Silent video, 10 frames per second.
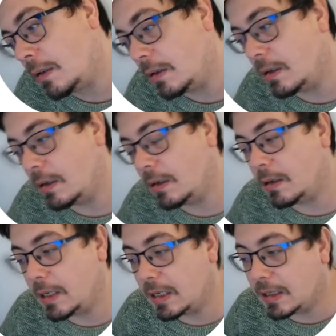
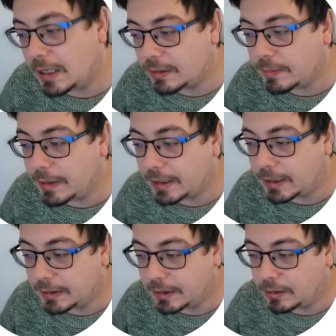And
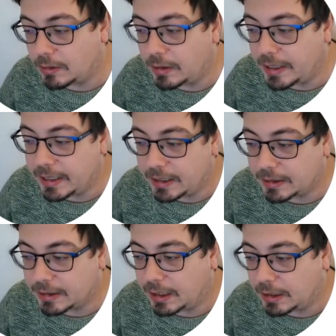algebraically they're called
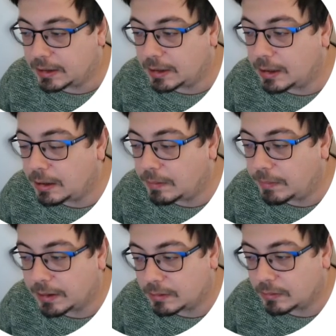eigenstates,
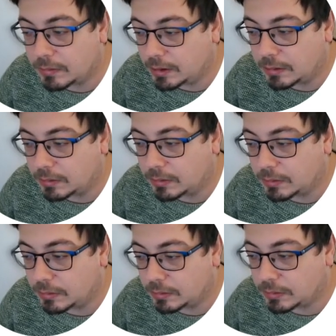but we don't
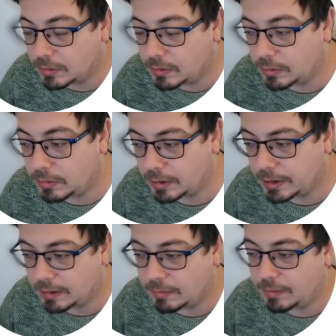go
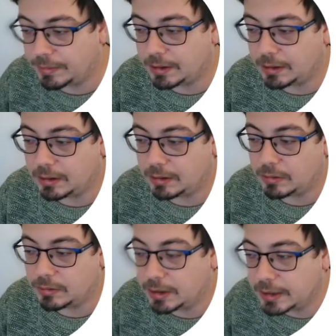at the moment in
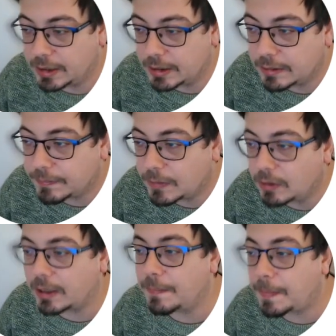those details.
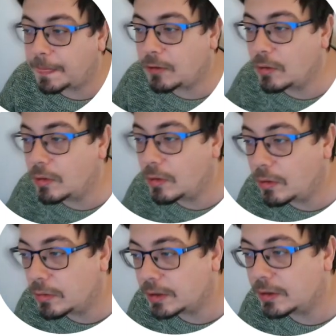Okay, so
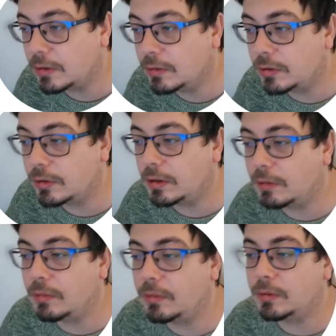the solution that
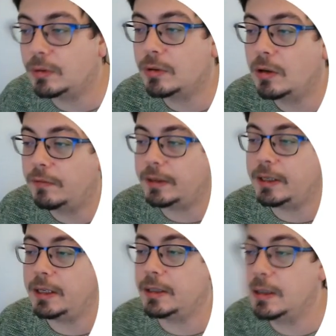we want to solve
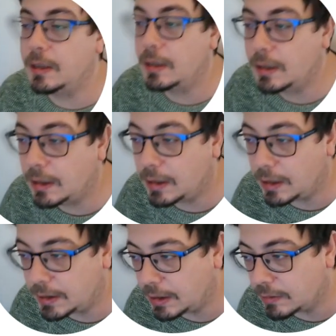is
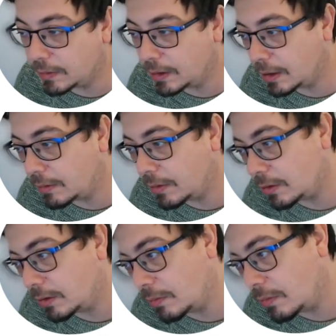this one, the
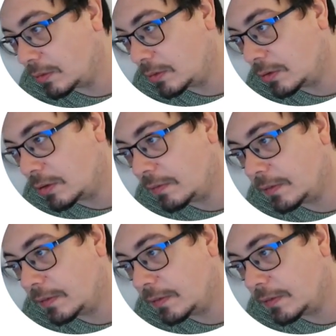equation that we want to solve.